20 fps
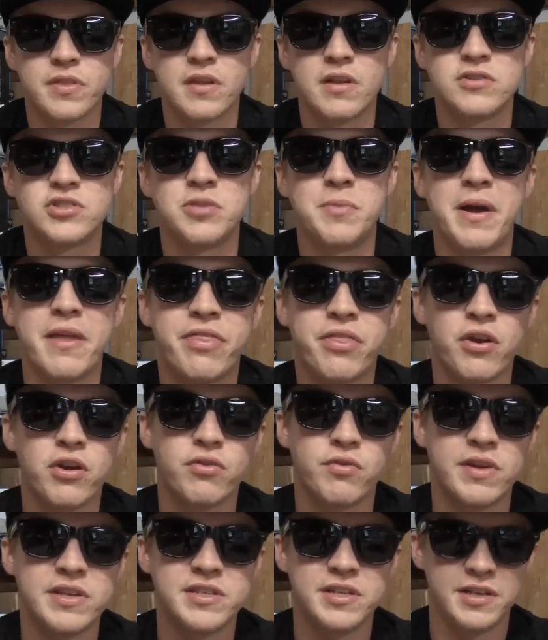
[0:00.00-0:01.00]
So my
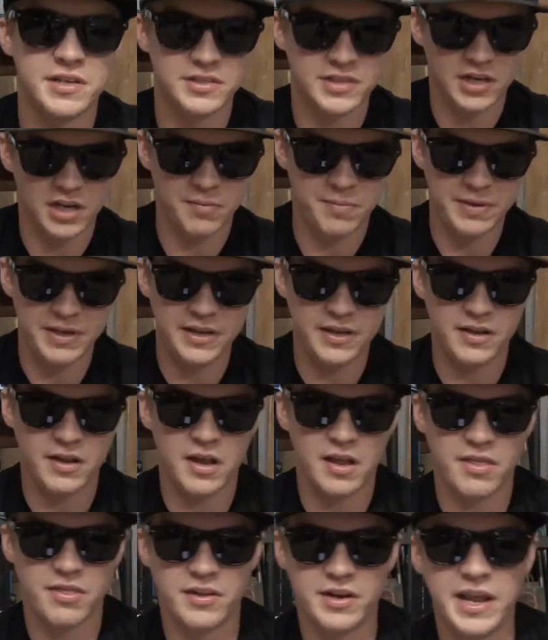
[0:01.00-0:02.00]
third reason is gonna be
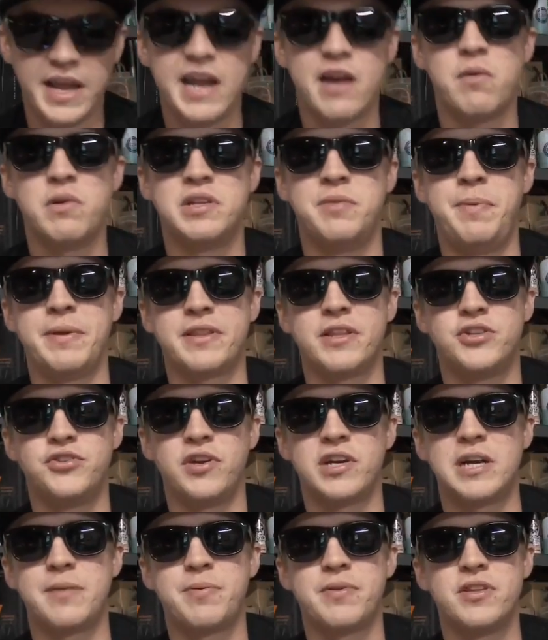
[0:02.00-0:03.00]
the day I went to pick the
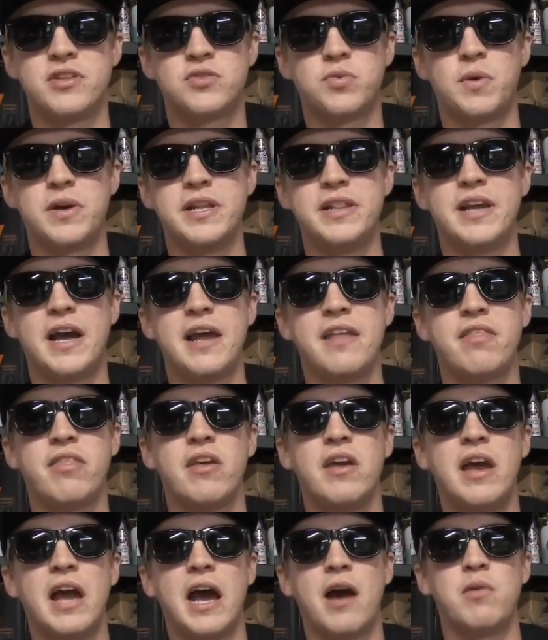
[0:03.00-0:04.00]
truck up on the 29th.
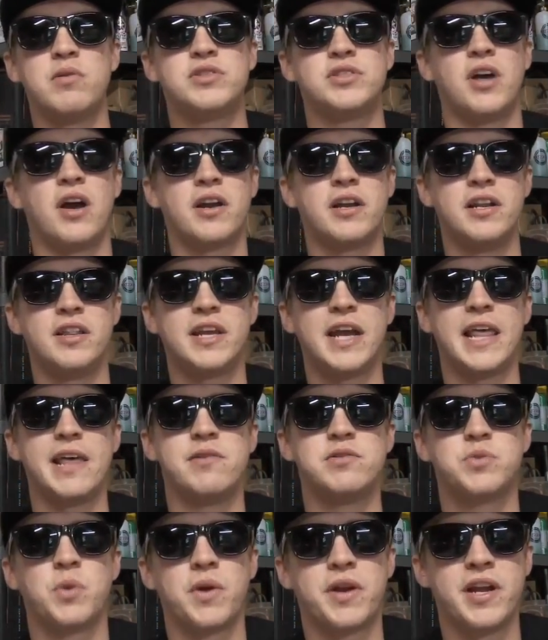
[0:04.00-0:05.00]
I was talking to the guy that
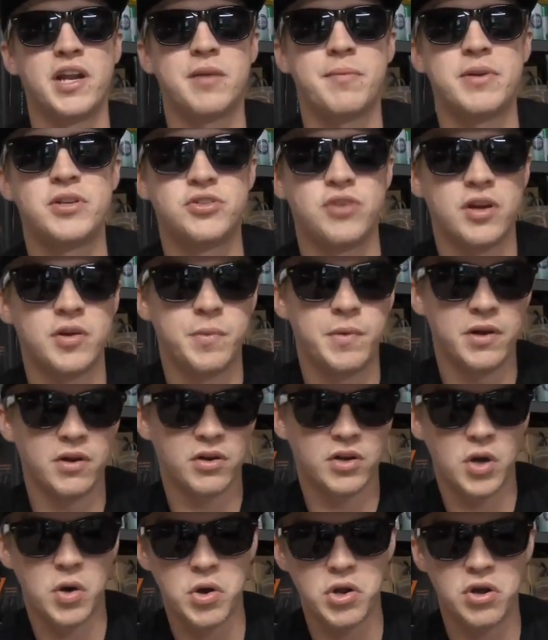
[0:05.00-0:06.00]
was working on my truck. We were
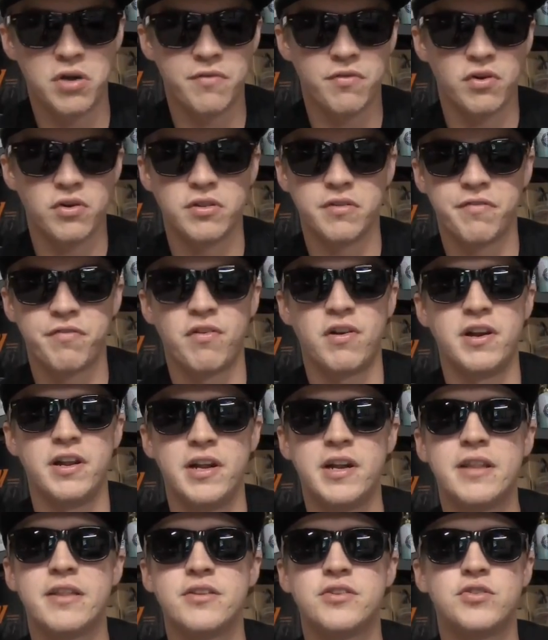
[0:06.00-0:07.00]
going over the front
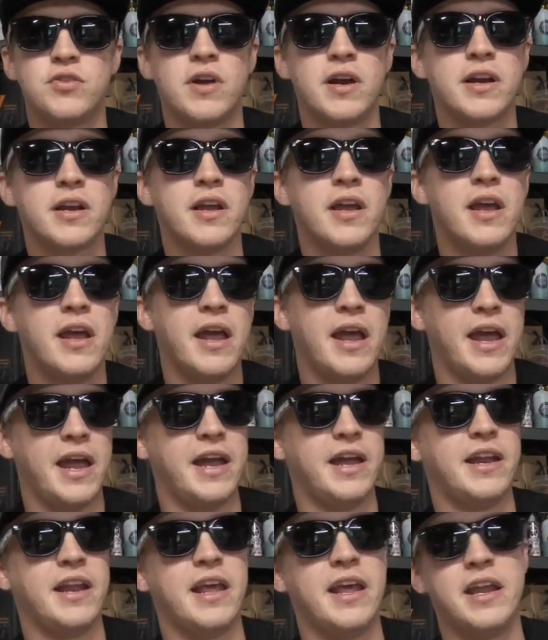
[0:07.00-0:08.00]
end of the truck,
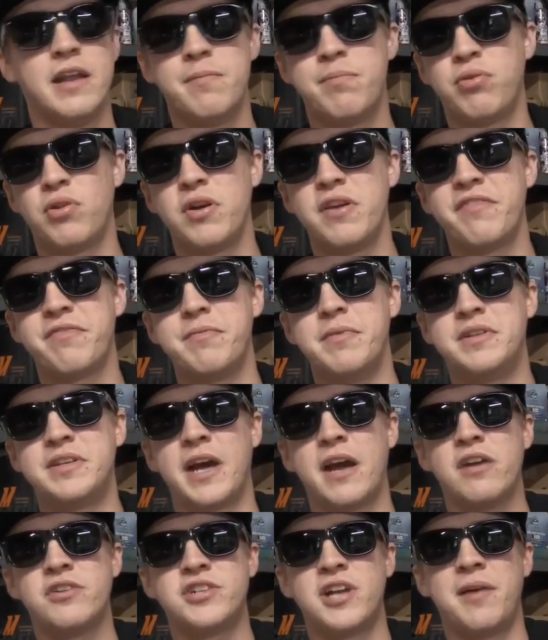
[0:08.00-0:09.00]
and an employee from the
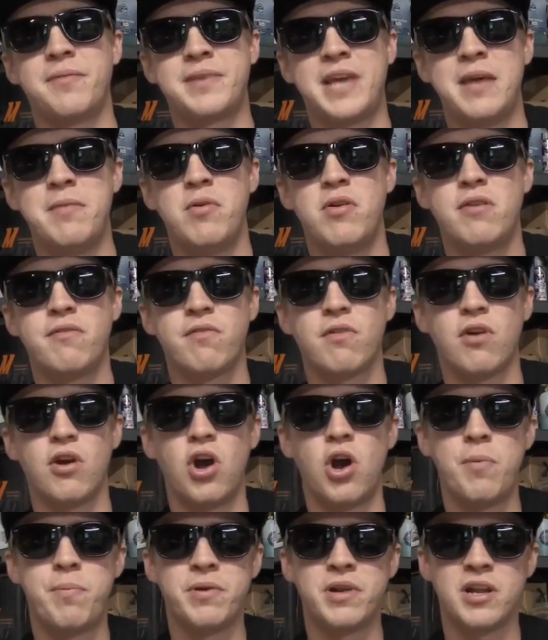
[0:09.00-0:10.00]
tire shop came over,
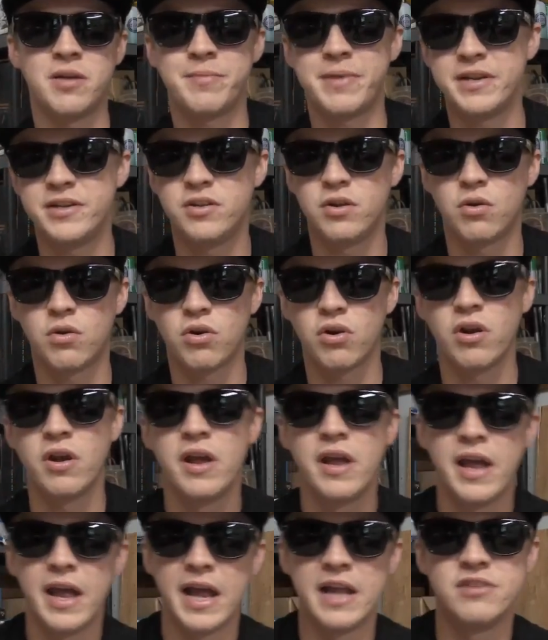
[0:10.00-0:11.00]
opened up my door,
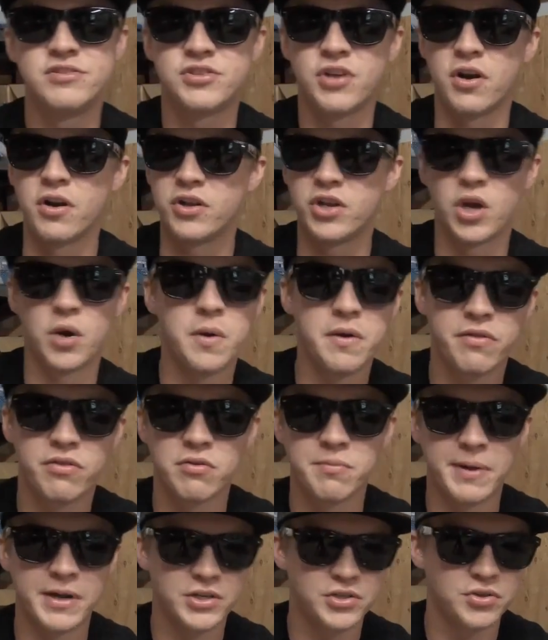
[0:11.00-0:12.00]
and started going
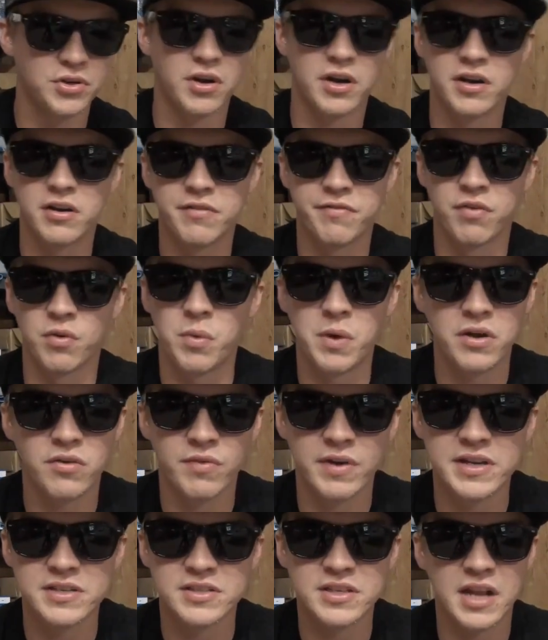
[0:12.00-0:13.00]
through my truck. For what
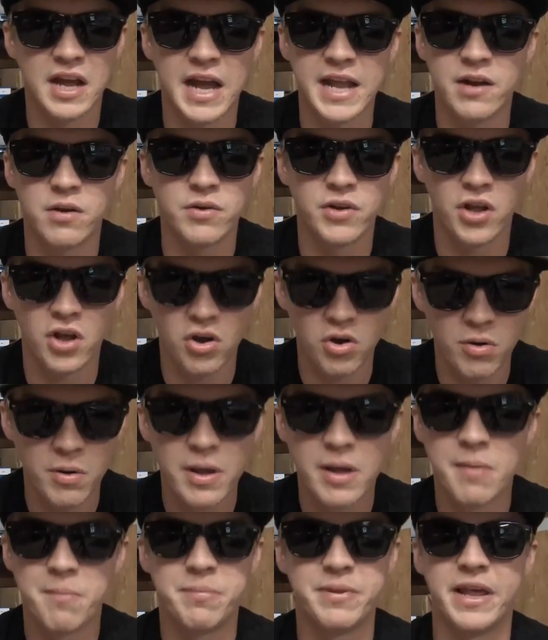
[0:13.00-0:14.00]
reason, I don't know,
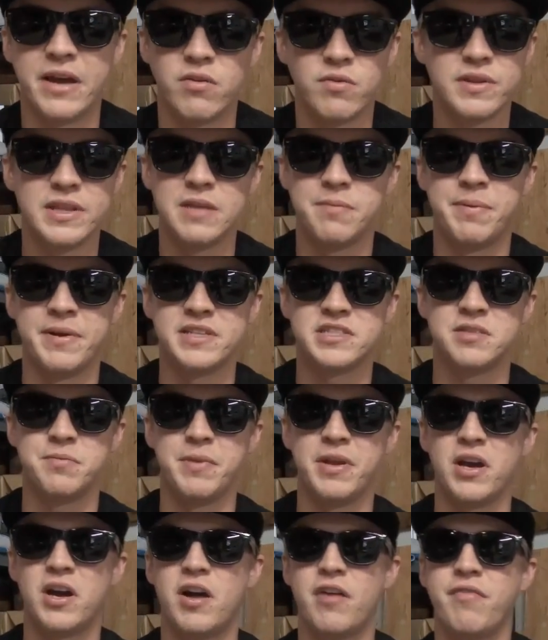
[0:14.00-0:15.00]
but that really pissed
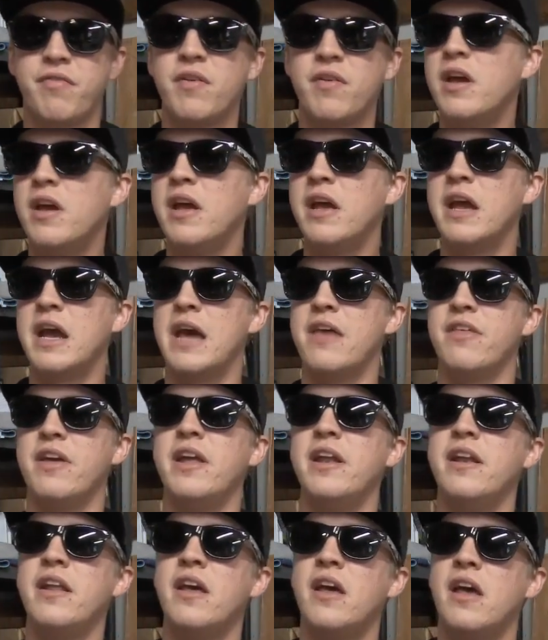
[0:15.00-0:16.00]
me off. And
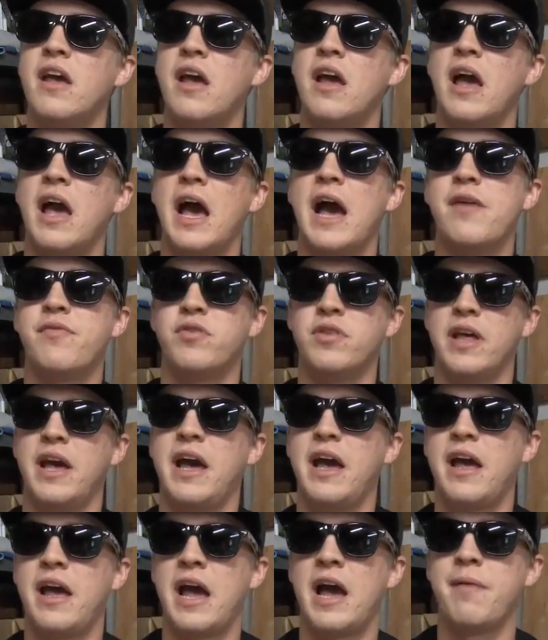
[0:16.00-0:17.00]
then after
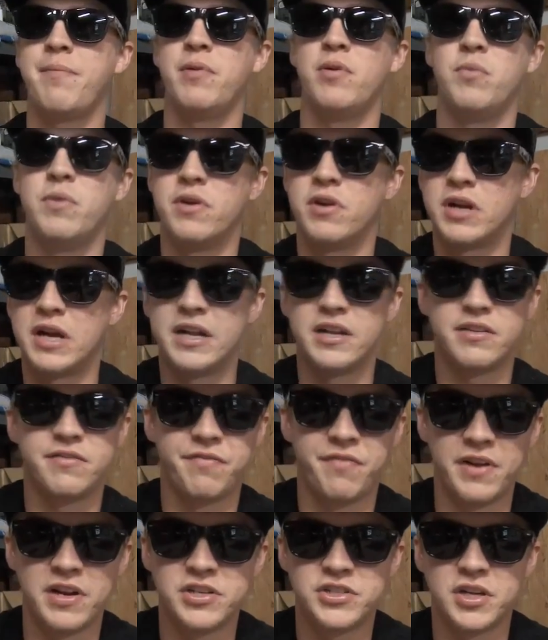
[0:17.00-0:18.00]
that happened, we
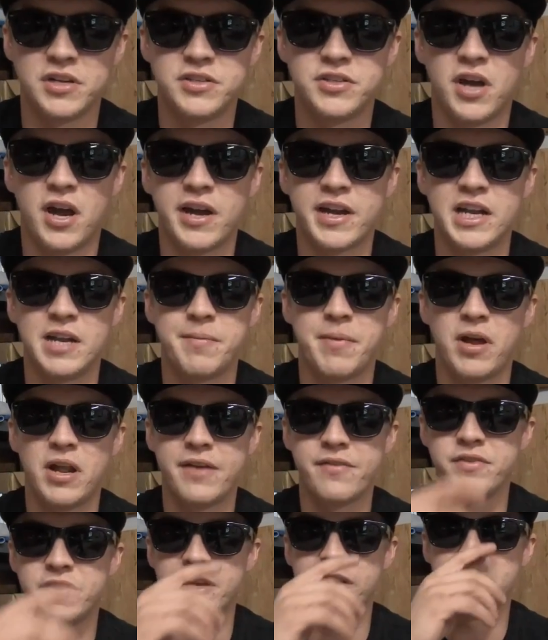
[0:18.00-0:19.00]
got finished on talking about
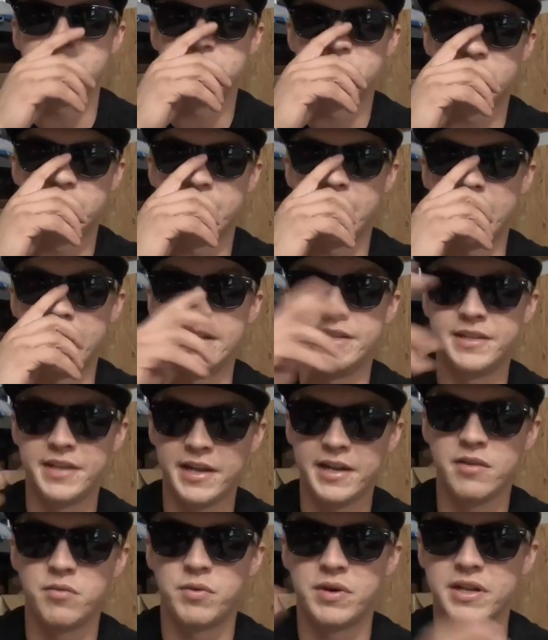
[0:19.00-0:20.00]
everything that he
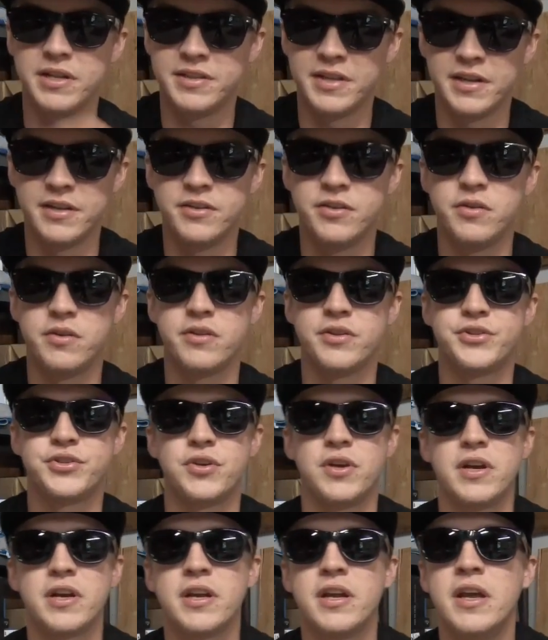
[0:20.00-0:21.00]
did and what he didn't do to the
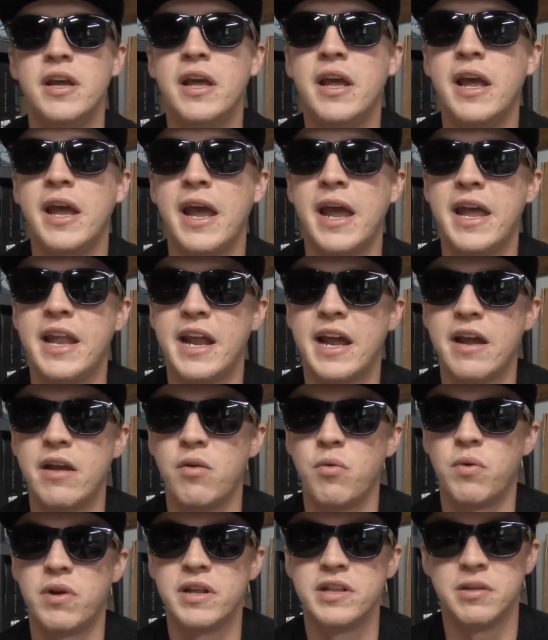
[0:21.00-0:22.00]
truck. And I
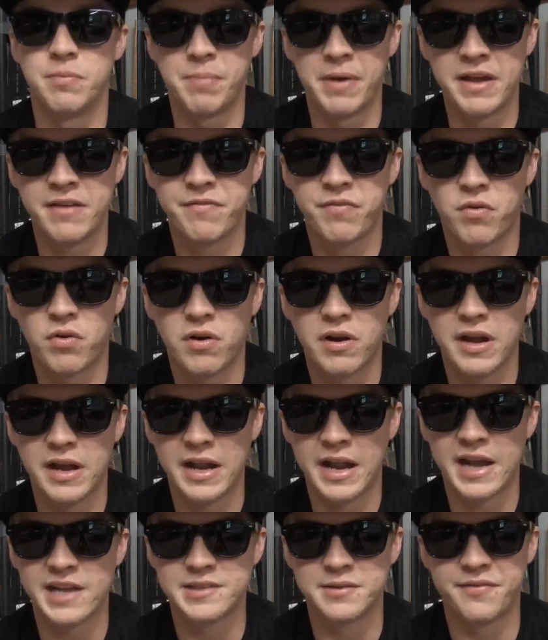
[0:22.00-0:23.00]
wanted to pay for it
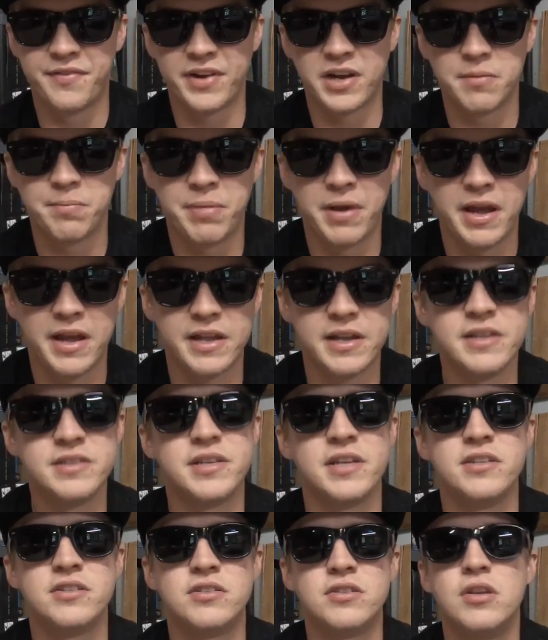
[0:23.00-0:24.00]
and asked if I could pay, and he
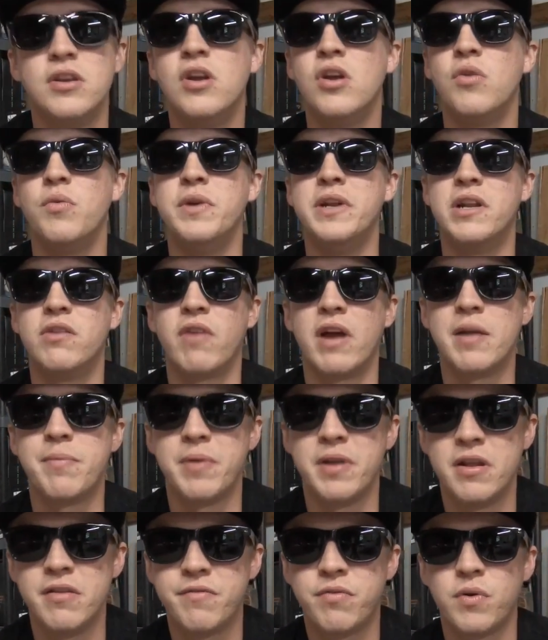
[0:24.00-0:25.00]
says, we need to write
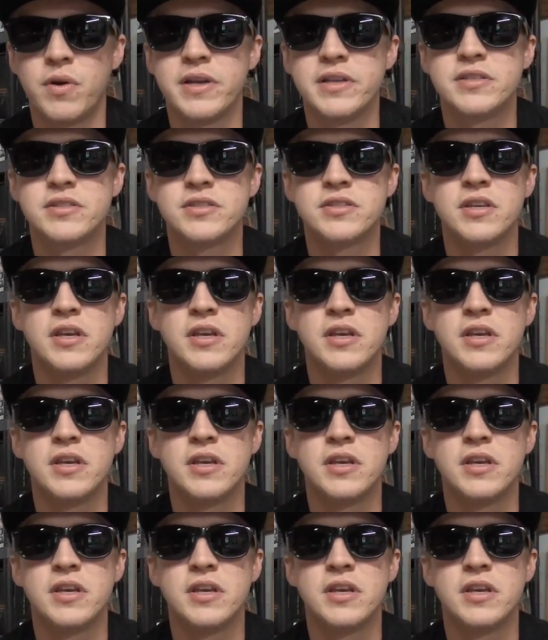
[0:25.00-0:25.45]
up an invoice.